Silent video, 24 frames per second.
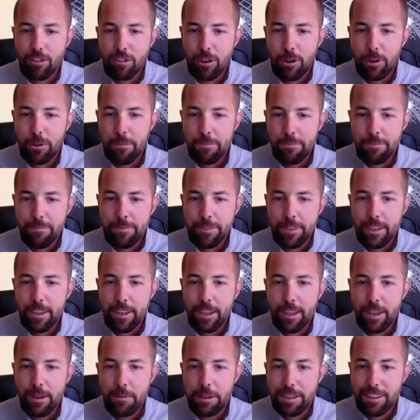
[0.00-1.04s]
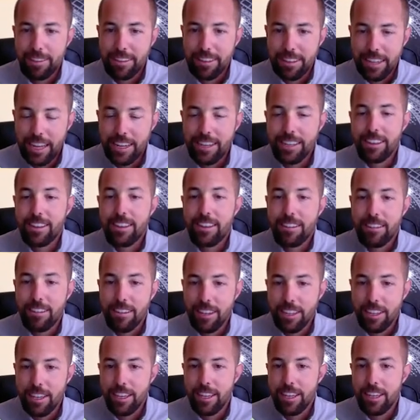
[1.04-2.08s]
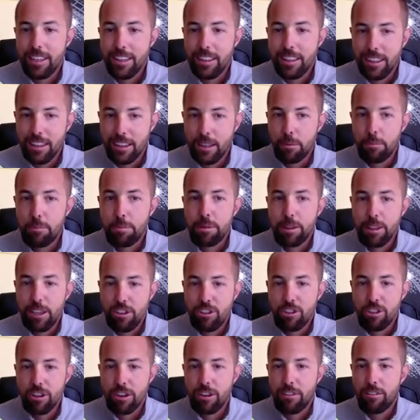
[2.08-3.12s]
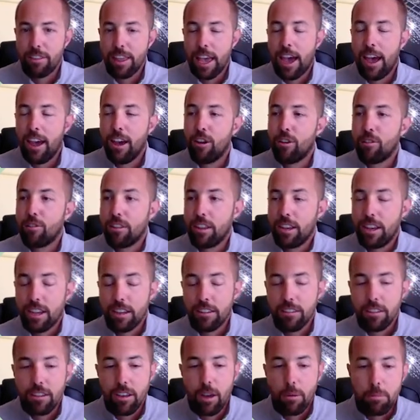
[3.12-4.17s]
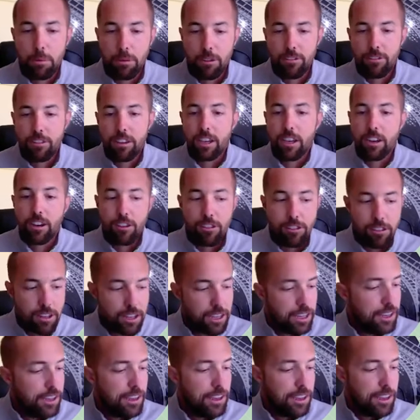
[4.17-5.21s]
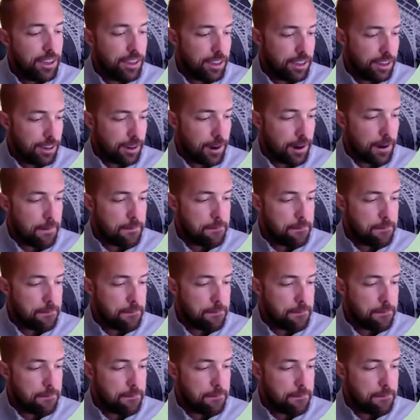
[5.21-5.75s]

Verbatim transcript: So um, excited to see the completion of that over the next couple of years here.